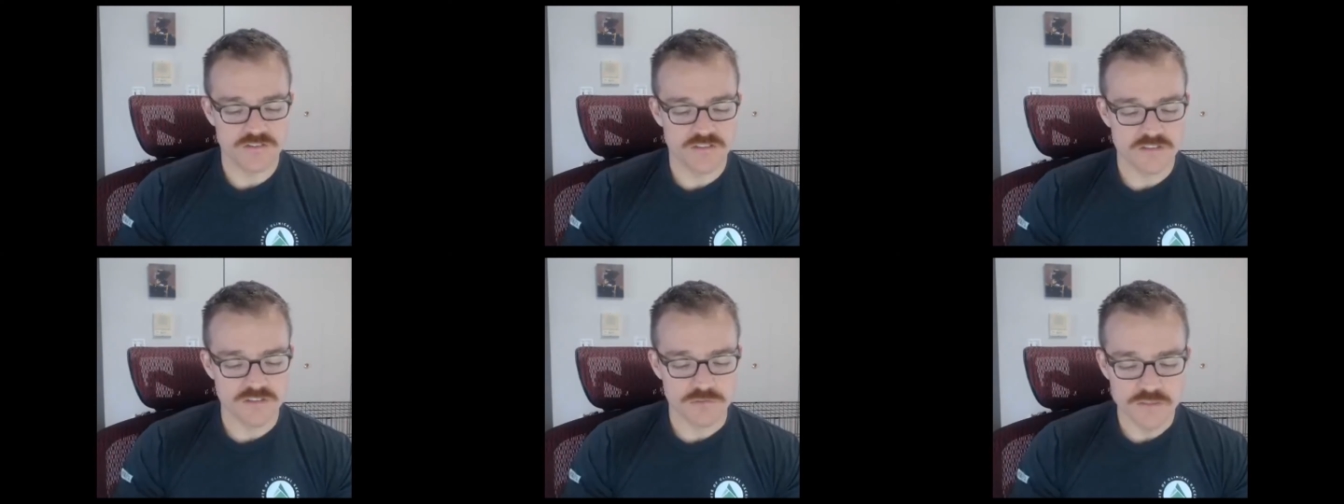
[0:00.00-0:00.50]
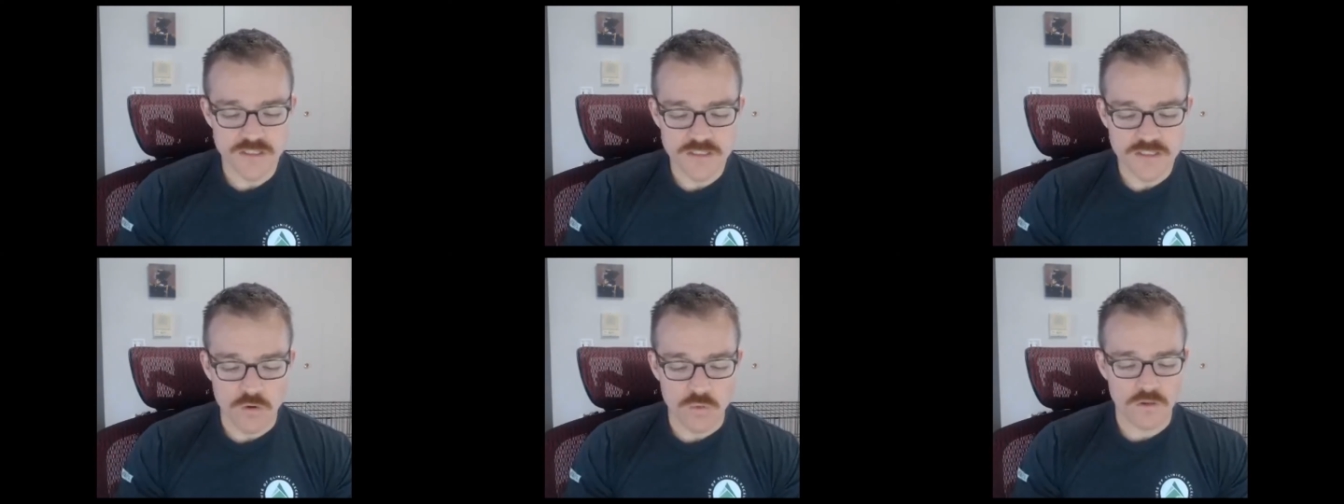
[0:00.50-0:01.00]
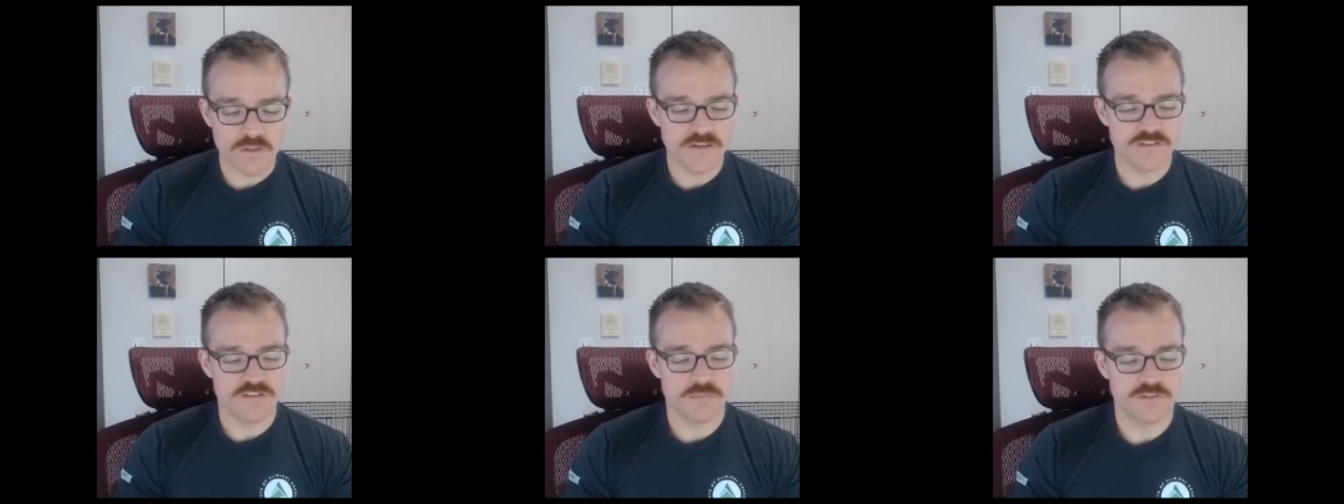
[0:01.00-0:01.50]
There's a really good
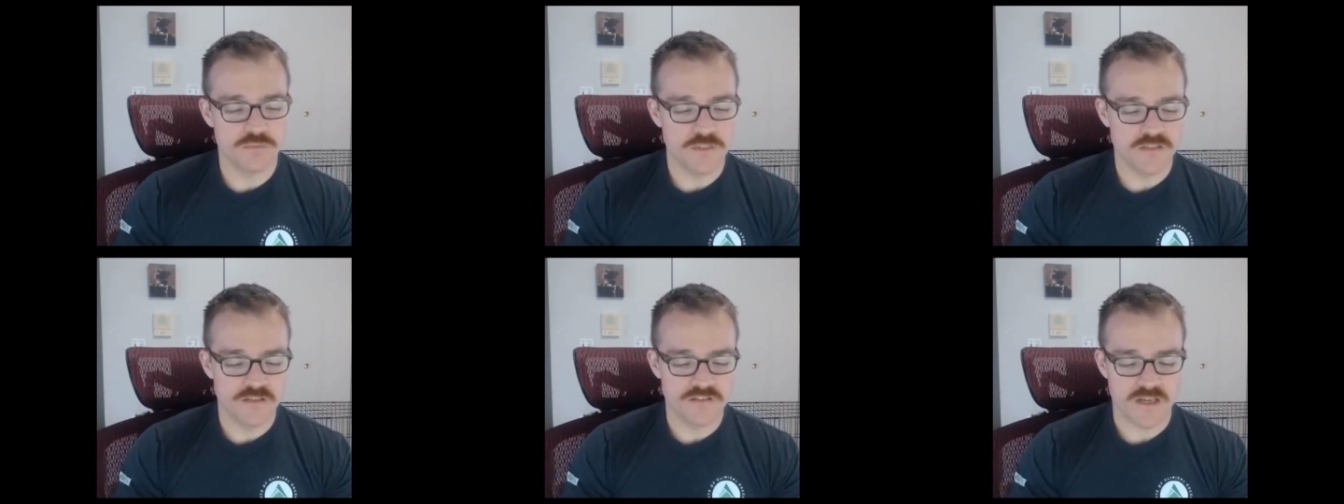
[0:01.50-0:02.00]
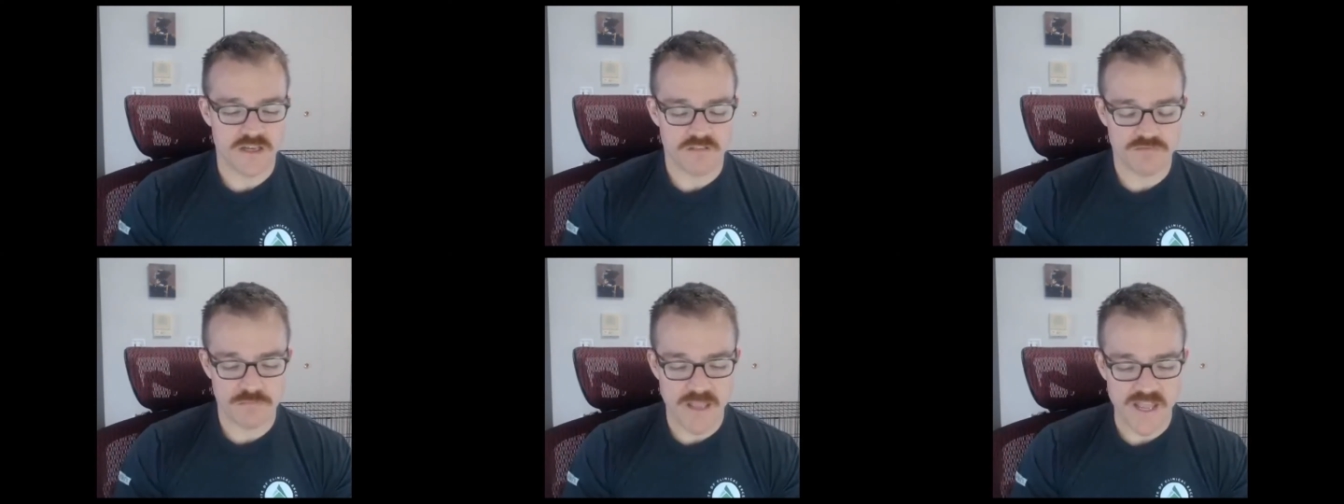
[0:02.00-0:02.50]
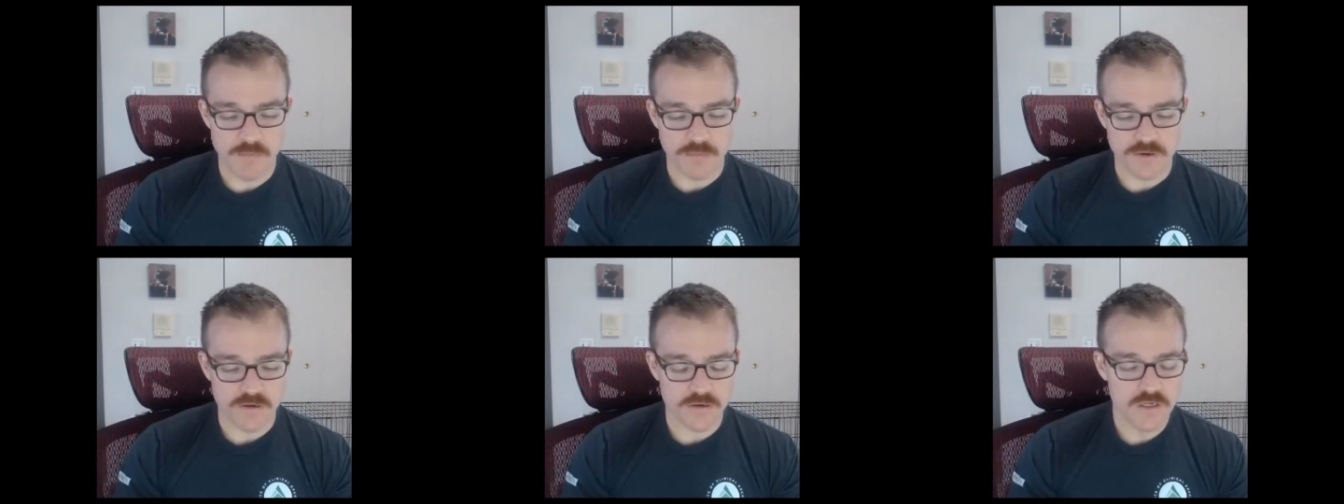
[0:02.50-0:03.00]
correlation between these kind of
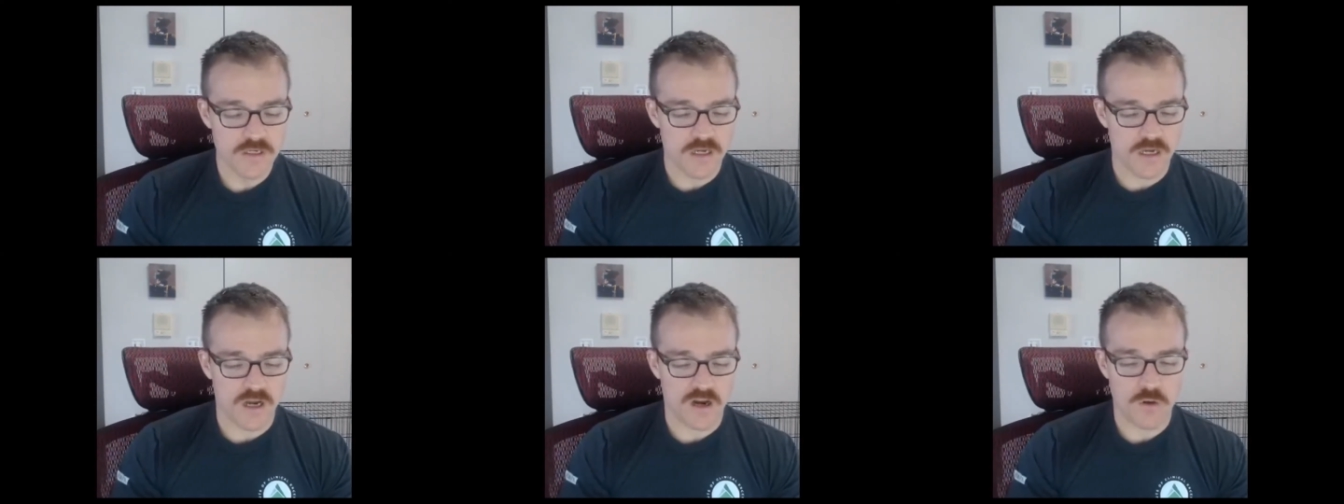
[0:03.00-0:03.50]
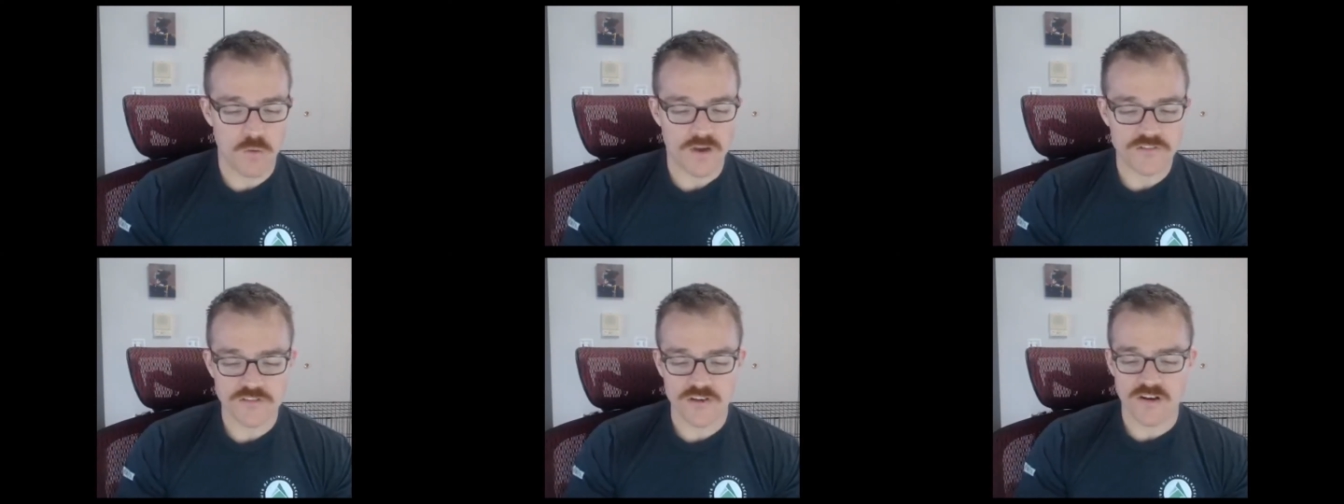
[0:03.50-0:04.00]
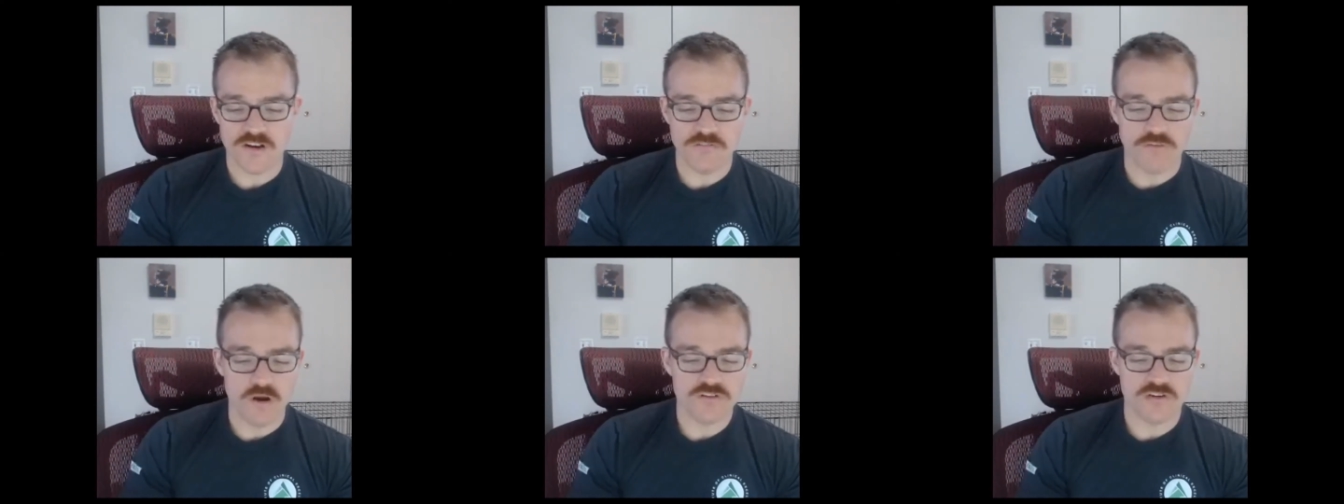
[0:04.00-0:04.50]
paper uh, questionnaire
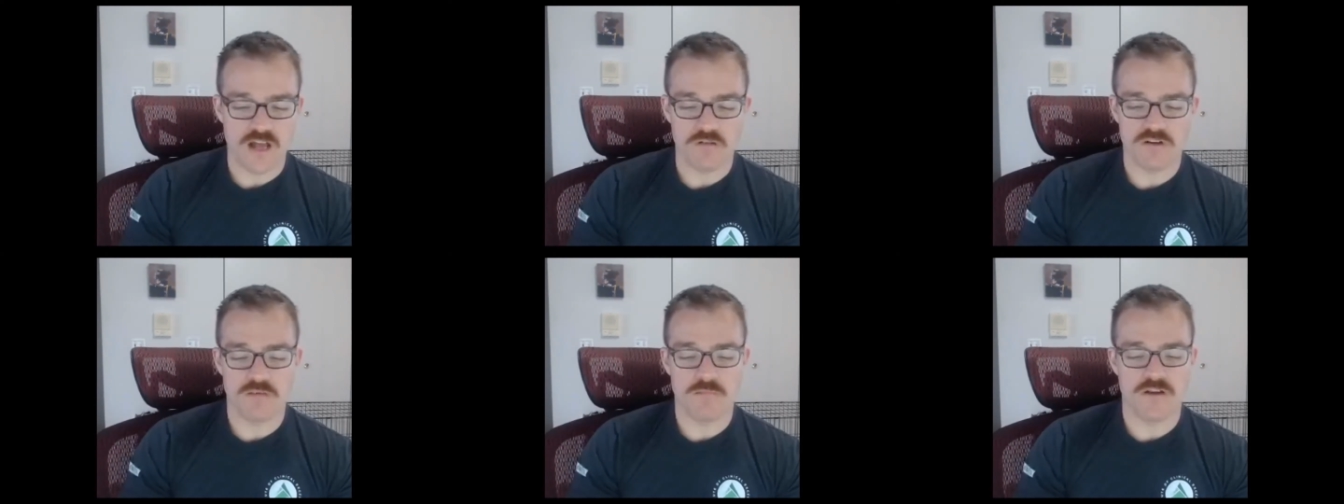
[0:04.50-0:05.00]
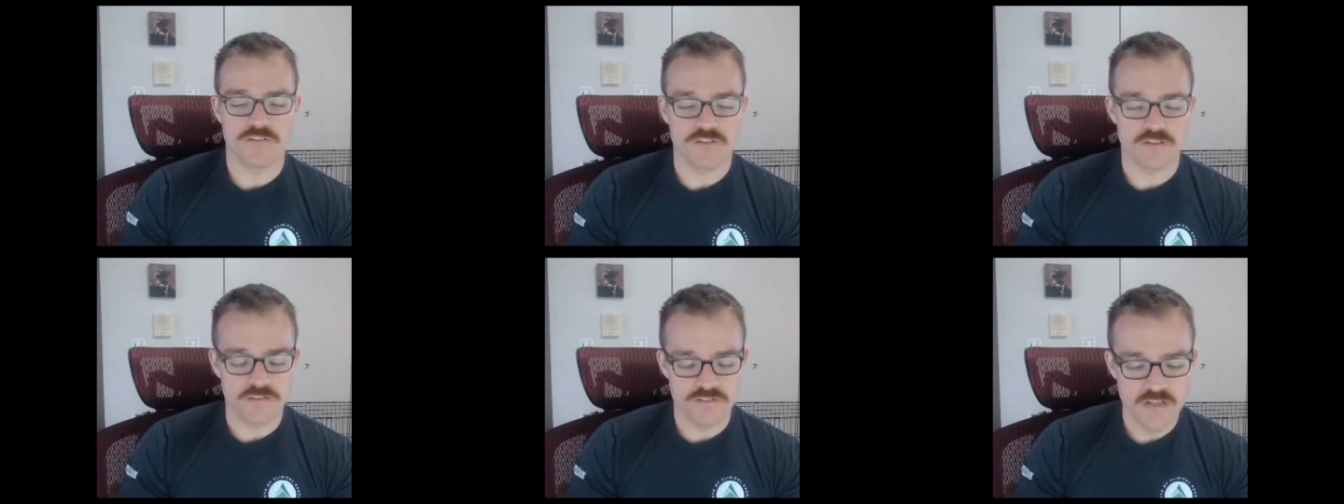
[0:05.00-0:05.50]
functional outcome measures